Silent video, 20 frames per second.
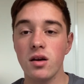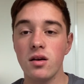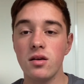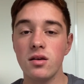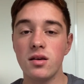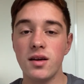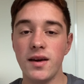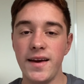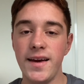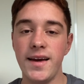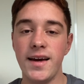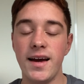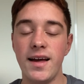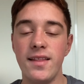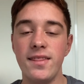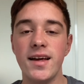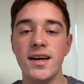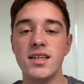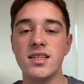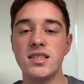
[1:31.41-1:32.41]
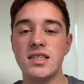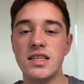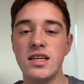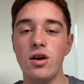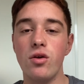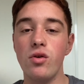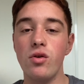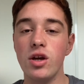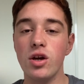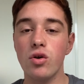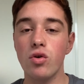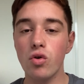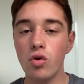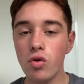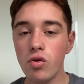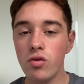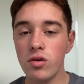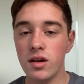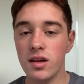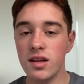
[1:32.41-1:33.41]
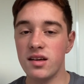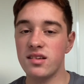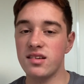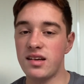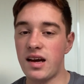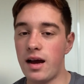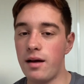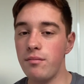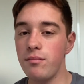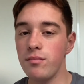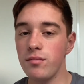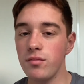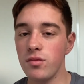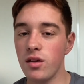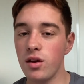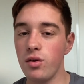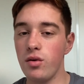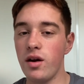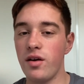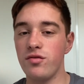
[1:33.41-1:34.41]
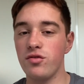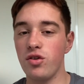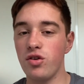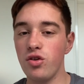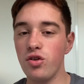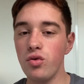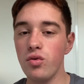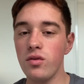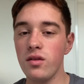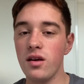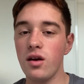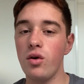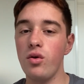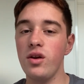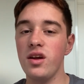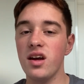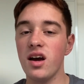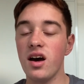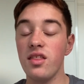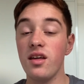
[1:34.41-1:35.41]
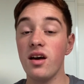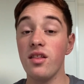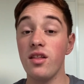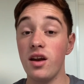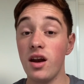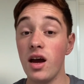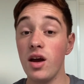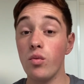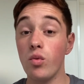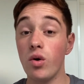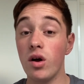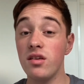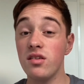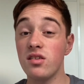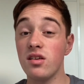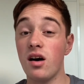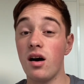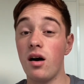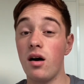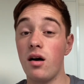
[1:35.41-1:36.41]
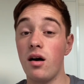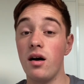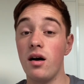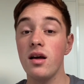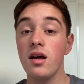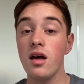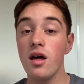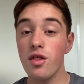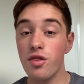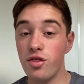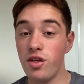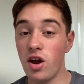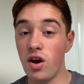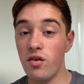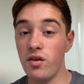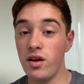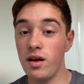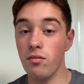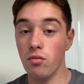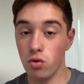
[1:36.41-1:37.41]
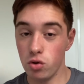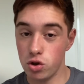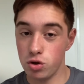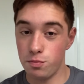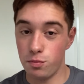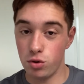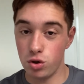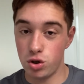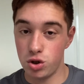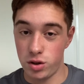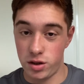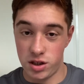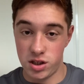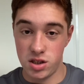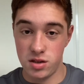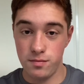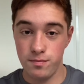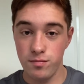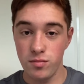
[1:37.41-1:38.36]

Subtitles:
Okay, and that's the only oral exam that you have to do. The other 9 ones are theory, multiple choice.